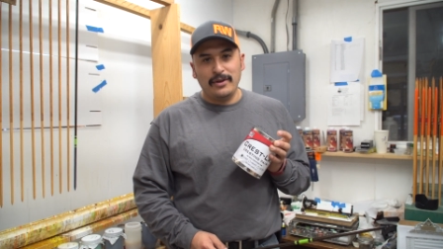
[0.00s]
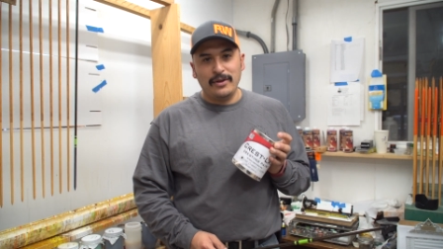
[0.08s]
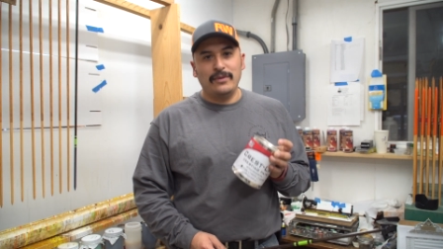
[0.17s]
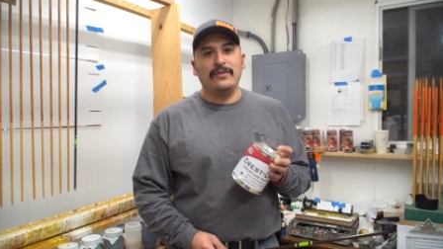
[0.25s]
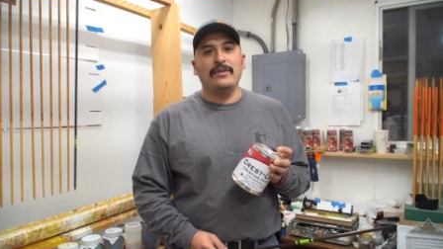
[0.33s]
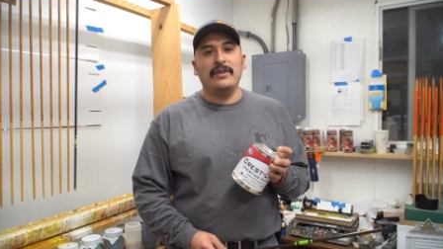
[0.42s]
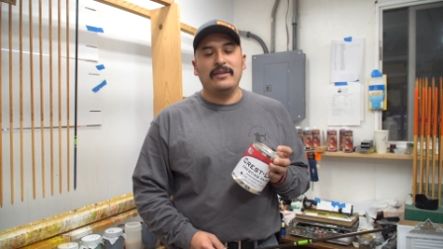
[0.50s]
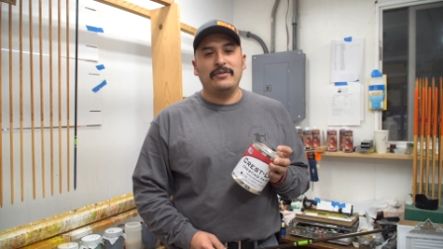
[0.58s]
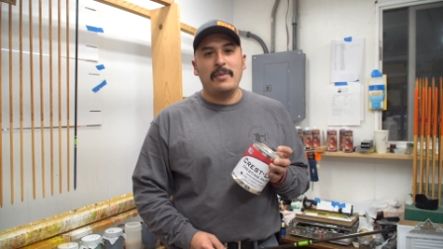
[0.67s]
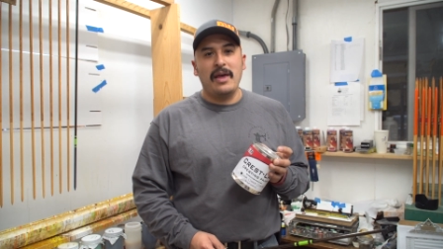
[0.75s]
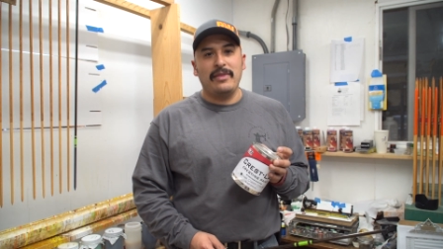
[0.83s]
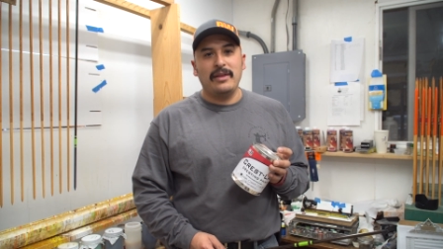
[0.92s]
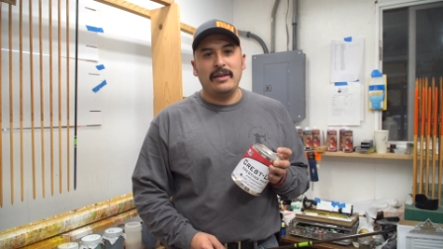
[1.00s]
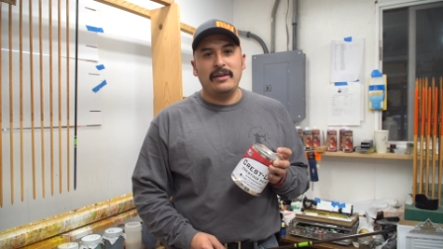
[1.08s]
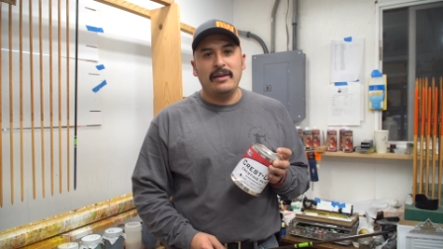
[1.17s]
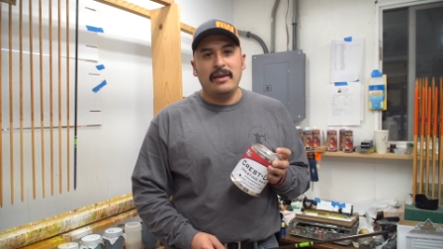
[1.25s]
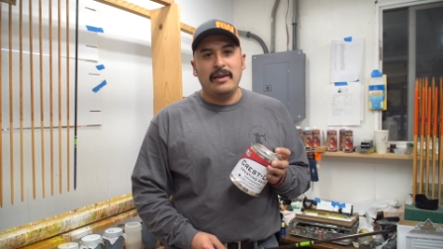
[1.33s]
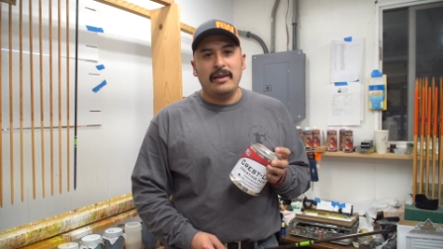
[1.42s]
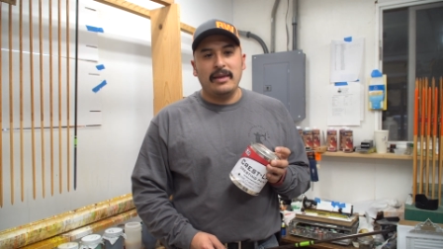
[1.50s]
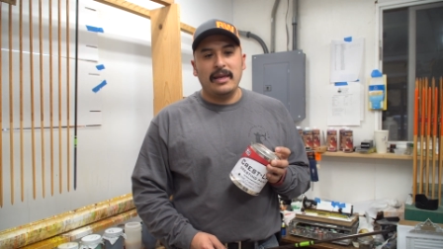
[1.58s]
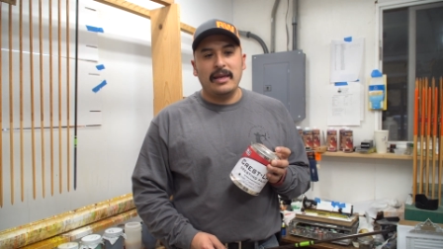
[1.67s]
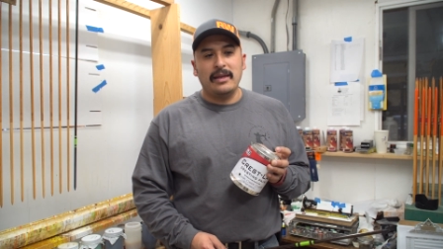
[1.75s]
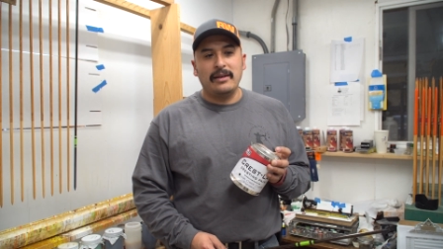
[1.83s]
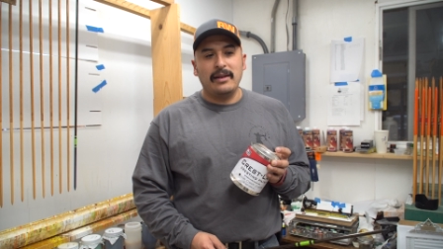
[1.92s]
using this method,
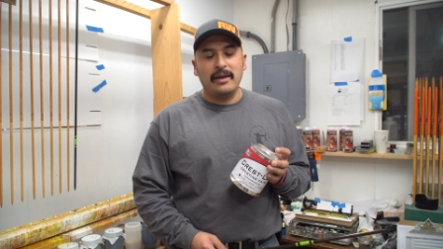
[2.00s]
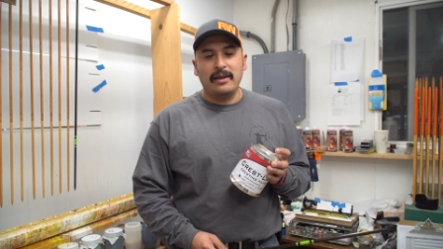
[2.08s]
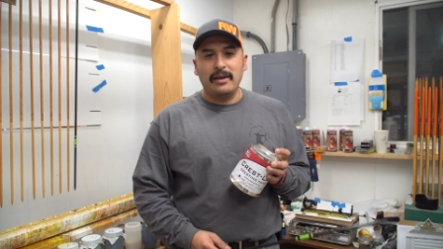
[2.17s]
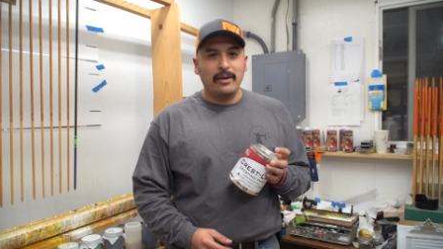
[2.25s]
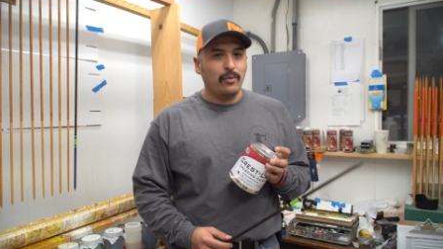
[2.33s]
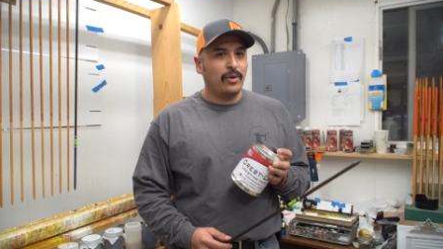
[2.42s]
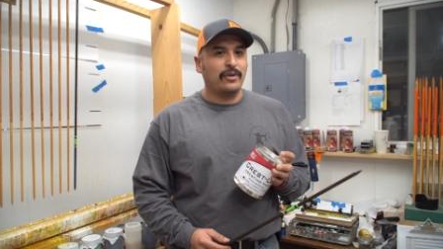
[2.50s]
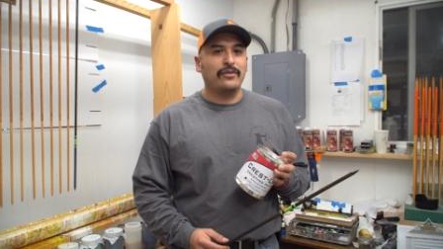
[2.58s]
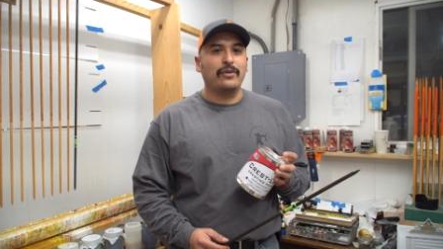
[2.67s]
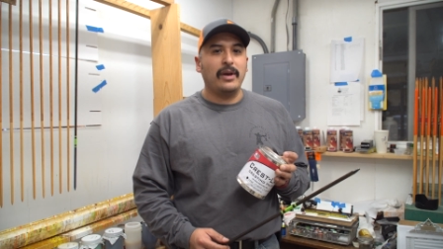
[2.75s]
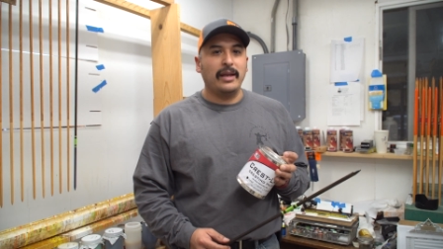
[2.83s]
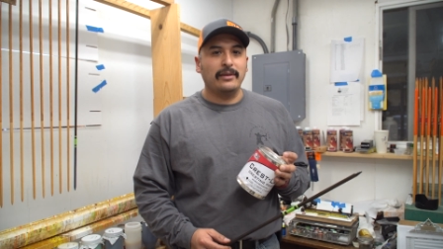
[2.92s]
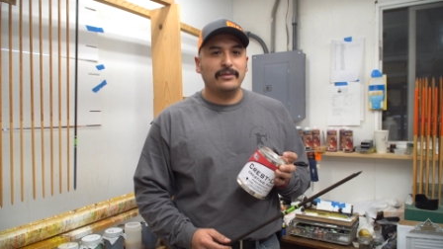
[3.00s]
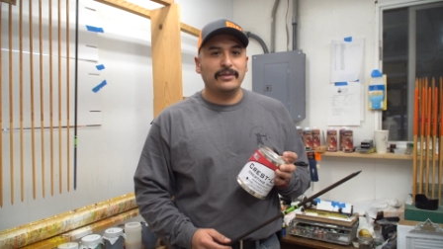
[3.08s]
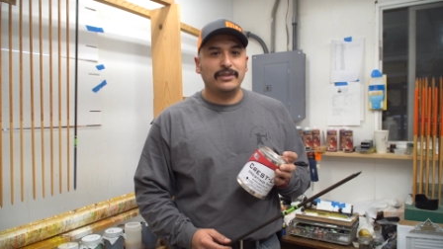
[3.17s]
and uh, it works great.